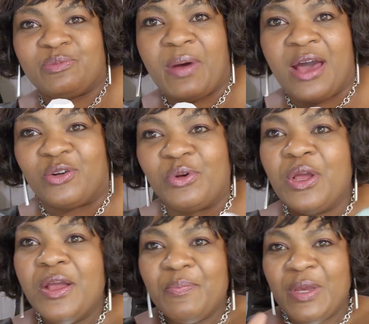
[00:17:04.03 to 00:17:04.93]
bottle.
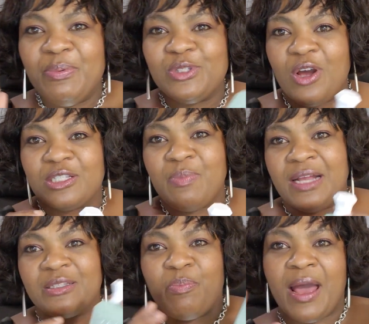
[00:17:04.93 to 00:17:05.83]
People talked
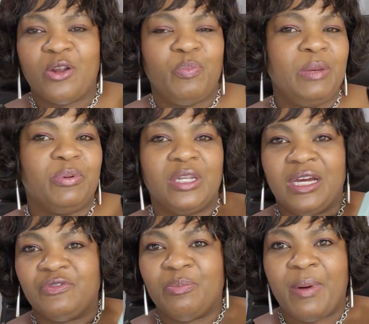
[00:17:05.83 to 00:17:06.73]
about the bottle. People
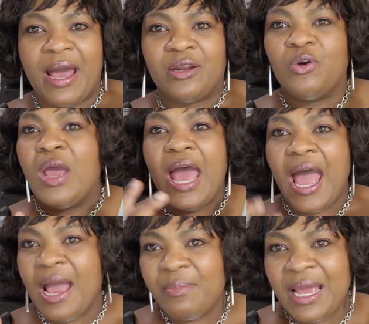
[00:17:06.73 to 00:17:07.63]
love the bottle.
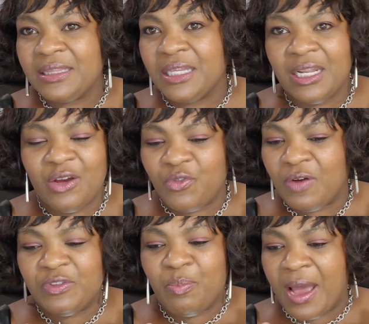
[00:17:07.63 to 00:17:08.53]
I'm not the lover
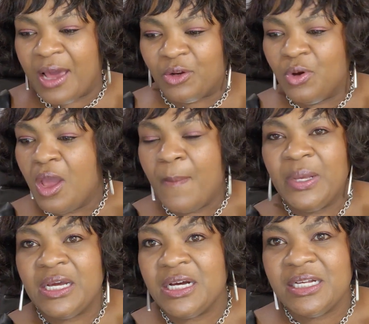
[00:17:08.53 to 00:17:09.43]
of the bottle
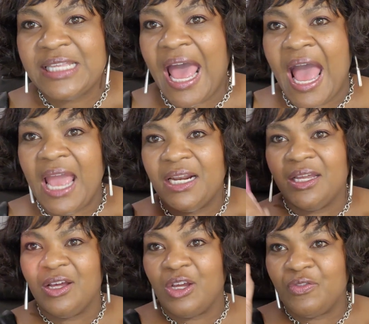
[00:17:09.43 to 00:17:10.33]
because I
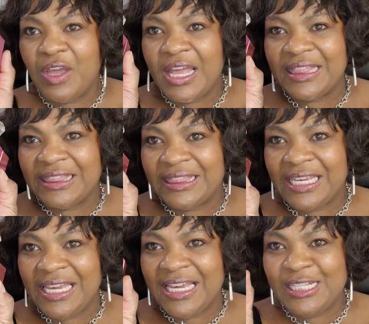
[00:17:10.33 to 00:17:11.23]
love
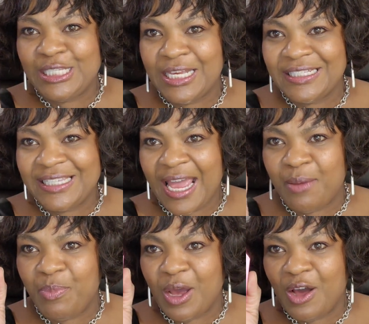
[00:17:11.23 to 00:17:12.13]
these
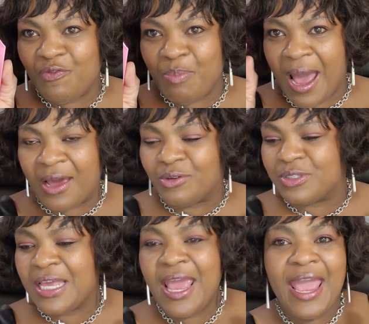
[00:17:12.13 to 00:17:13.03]
type of
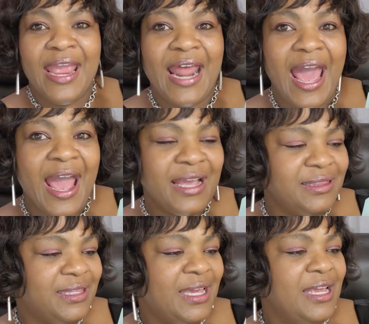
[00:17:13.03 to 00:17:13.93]
bottles. And I
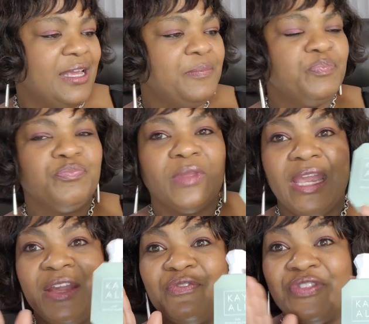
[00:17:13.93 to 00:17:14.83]
think
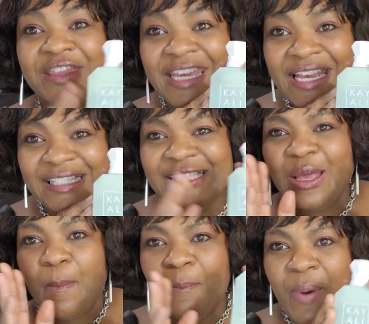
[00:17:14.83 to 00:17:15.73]
if this
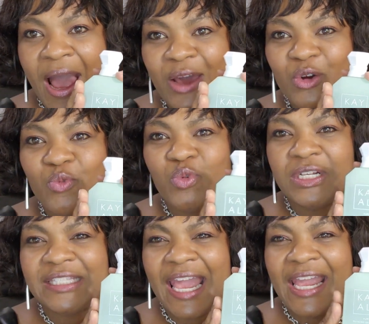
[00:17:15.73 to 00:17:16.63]
bottle
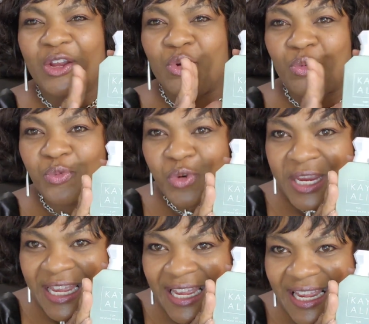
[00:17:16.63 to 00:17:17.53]
was a
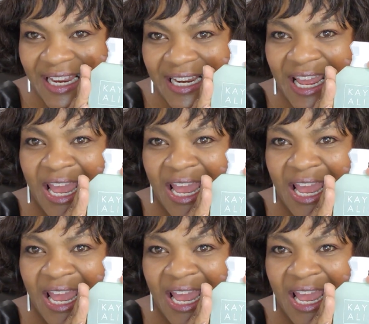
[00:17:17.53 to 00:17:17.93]
green,